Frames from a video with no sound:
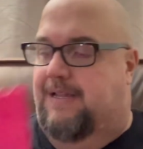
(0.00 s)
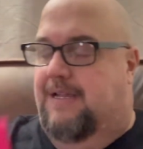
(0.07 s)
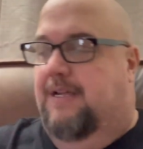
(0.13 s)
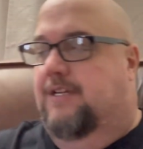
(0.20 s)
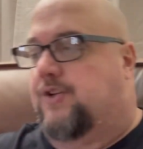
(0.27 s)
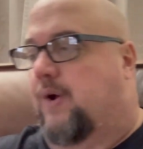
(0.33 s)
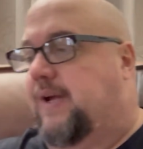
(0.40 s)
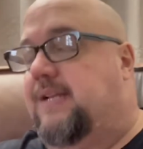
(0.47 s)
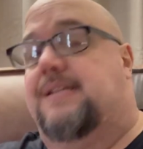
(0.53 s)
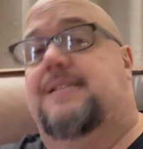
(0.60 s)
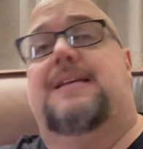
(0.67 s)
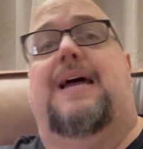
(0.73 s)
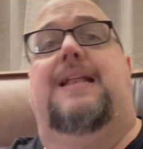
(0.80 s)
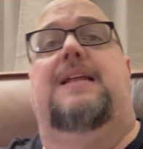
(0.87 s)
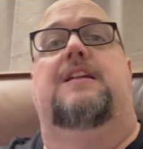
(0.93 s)
So I
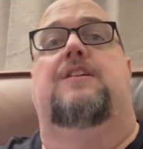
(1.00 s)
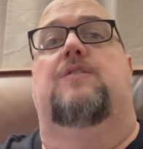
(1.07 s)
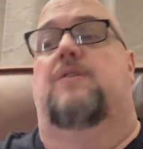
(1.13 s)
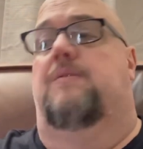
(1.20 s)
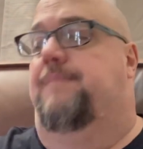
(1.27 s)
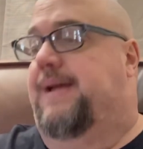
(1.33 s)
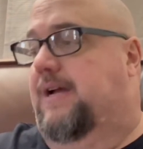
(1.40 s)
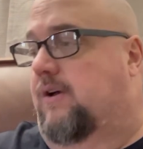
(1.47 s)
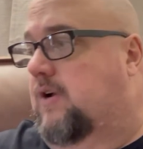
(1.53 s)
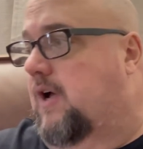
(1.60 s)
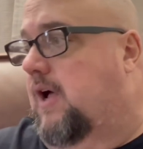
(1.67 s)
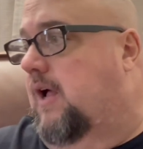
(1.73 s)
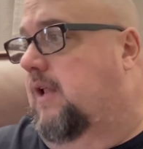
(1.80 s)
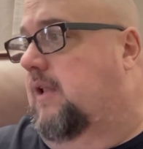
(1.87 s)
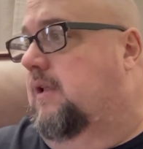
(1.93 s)
decided to do a mail
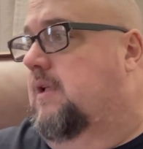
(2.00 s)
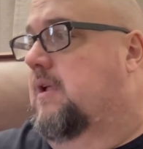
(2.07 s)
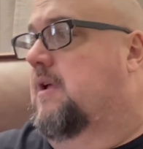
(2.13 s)
call,